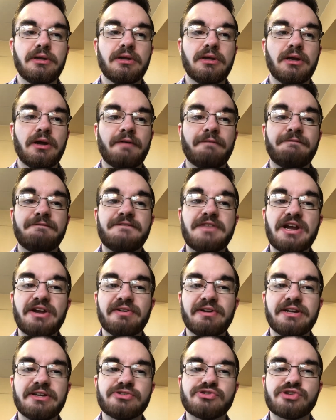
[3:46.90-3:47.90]
A
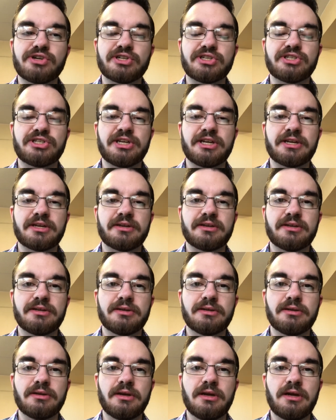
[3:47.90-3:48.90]
very interesting
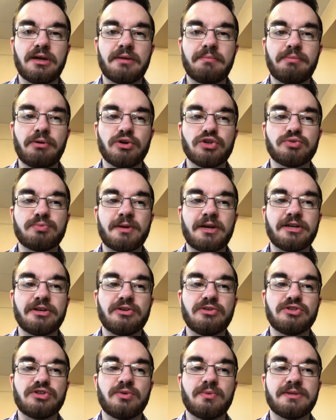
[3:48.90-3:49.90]
post by a
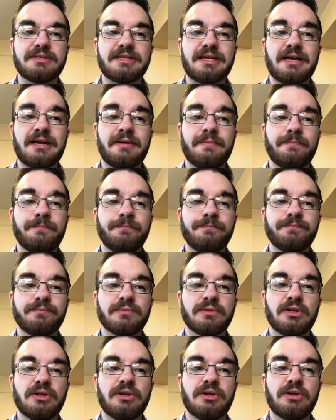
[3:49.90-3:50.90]
user was that
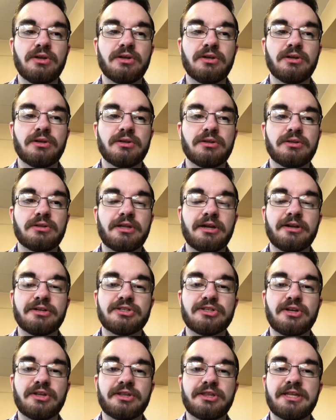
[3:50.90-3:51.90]

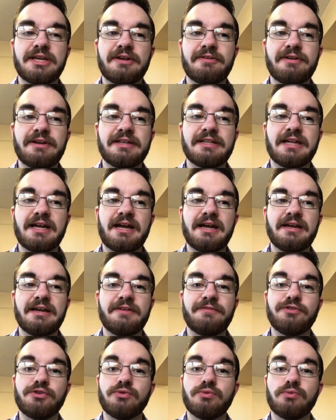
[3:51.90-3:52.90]
there's a theory that
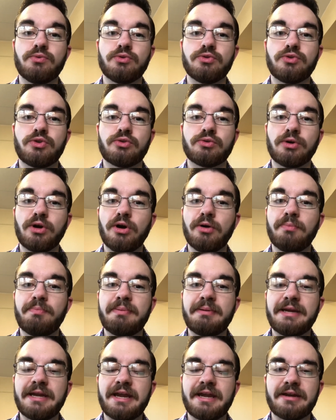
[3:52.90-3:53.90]
if you throw a
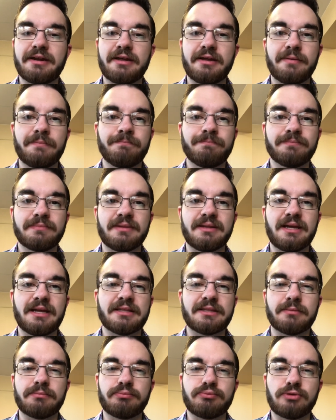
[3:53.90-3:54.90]
banana
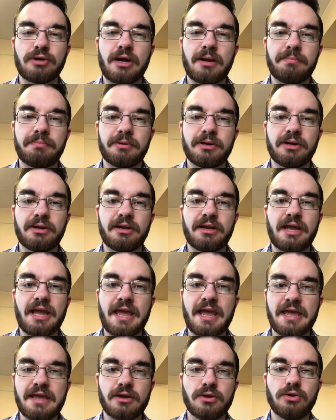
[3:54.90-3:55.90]
at the proper
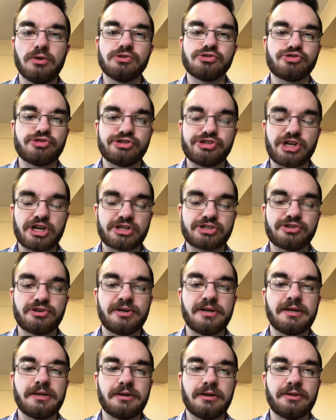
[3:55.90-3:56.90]
angle and
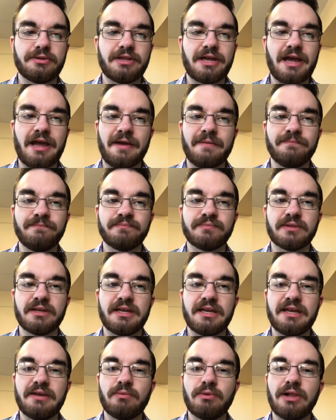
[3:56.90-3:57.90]
trajectory and all that,
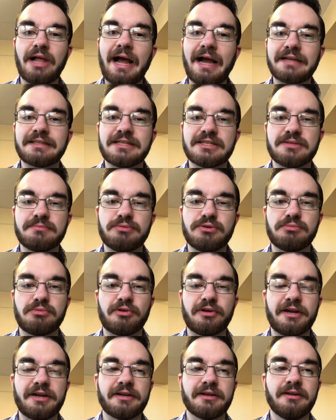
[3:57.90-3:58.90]
it will act as a
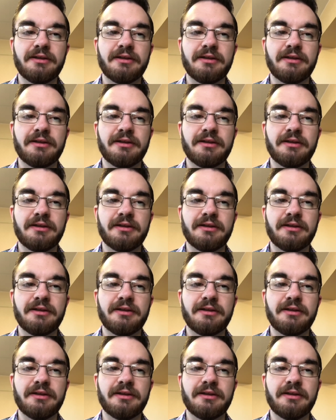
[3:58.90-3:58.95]
boomerang.